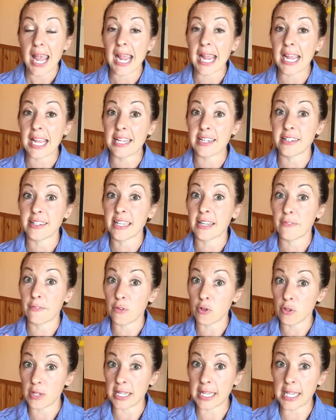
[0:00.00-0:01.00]
And
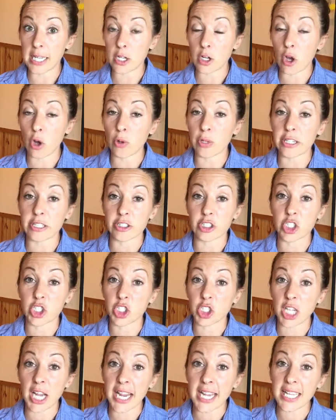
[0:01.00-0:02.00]
if you didn't know, your
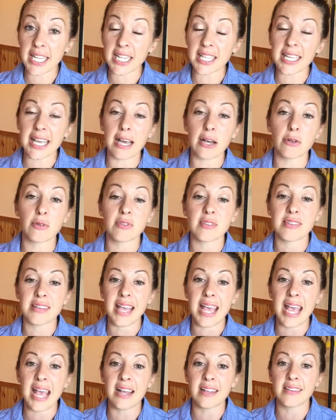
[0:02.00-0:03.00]
shake counts
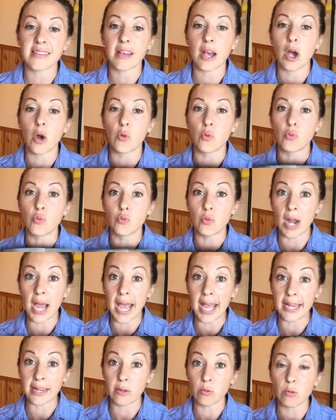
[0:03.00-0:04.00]
as a
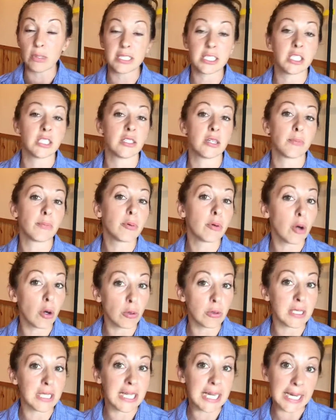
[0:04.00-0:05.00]
red, which is a
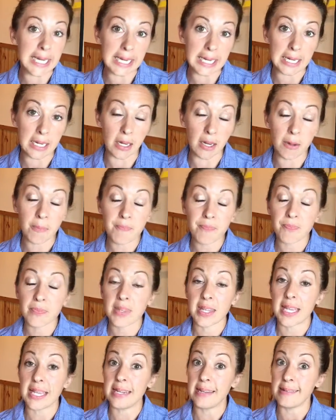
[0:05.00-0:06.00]
protein.
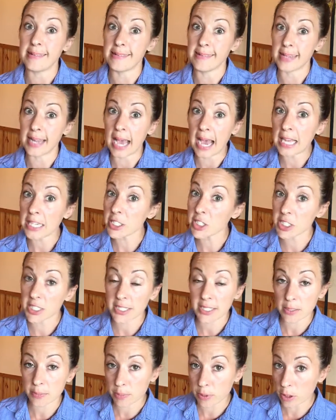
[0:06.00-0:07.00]
It is not
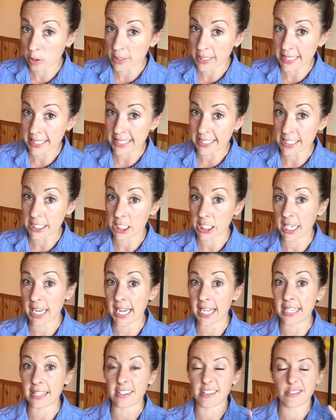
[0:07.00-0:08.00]
just a protein
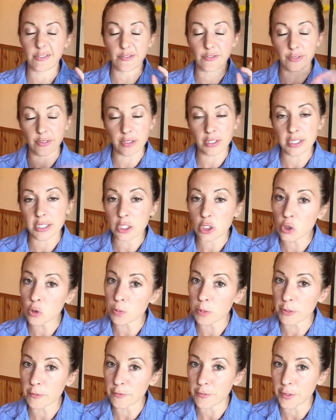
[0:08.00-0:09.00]
shake, it's full of
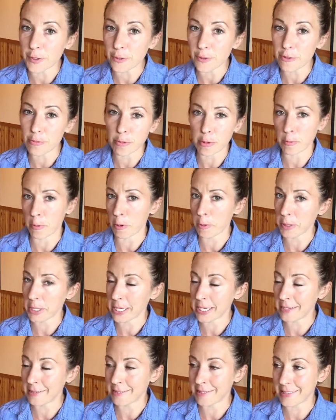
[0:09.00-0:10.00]
superfoods. We won't
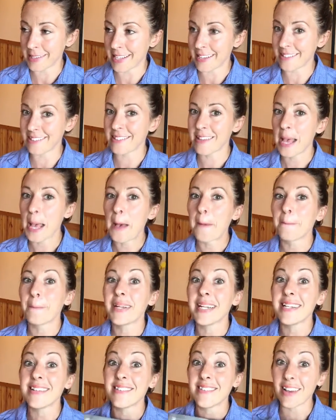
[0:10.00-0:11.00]
get into this,
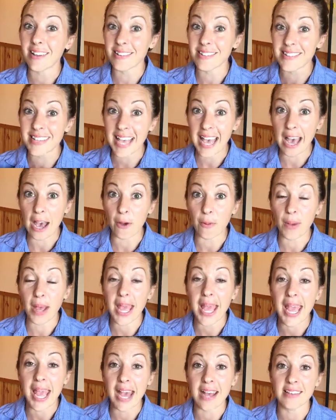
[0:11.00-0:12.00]
but it does count
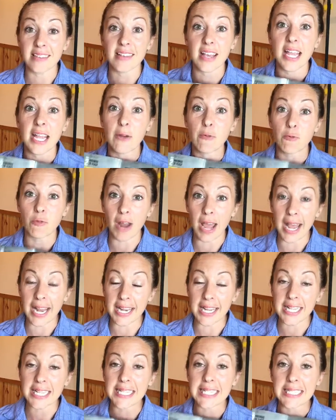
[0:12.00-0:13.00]
as a
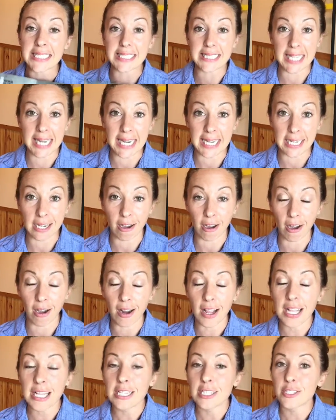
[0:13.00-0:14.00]
red container.
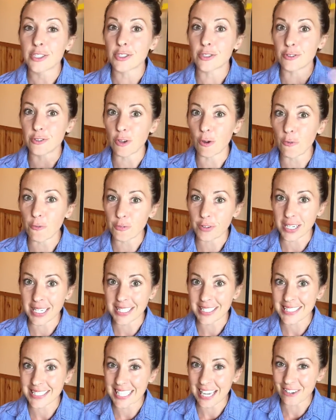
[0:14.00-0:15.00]
So don't
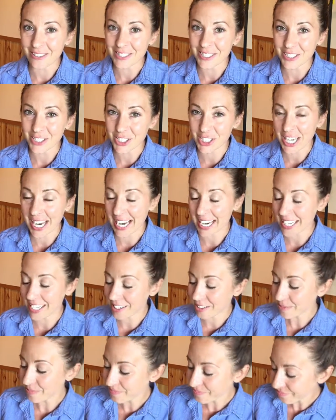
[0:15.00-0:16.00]
forget to count your
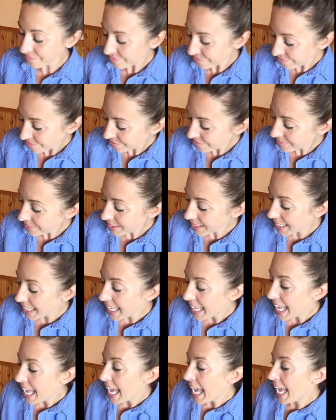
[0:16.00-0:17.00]
shake.
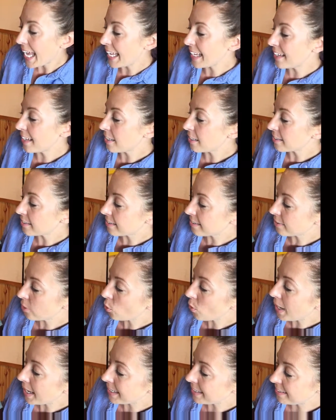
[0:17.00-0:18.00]
And
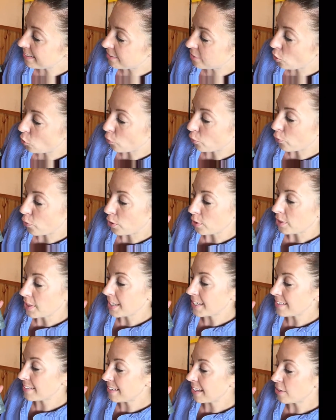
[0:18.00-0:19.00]
so on and so forth.
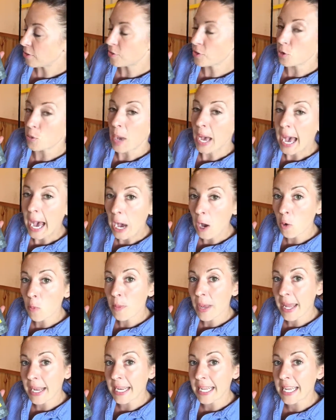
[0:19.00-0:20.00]
It tells you how
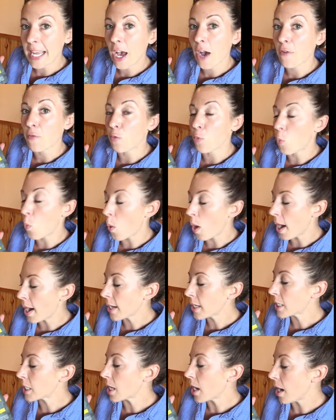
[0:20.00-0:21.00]
many of
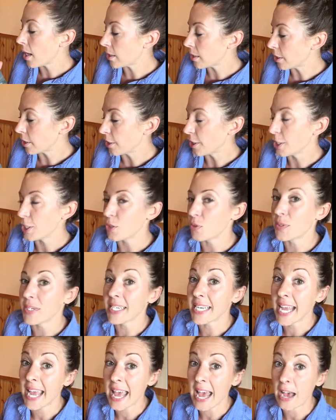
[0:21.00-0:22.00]
what color you
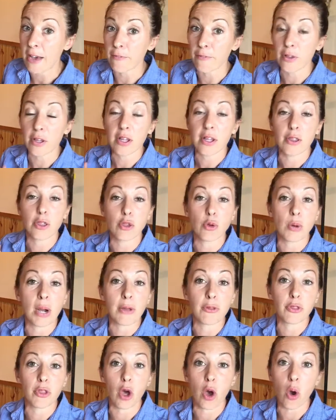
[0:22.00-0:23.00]
can have
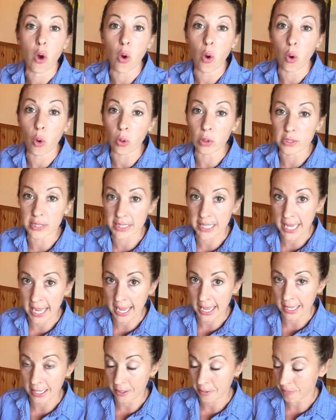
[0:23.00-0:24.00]
throughout the whole
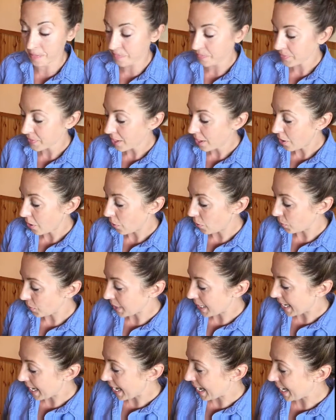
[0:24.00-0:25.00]
day.
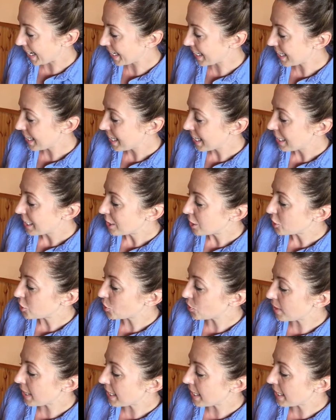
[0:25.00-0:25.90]
Okay? So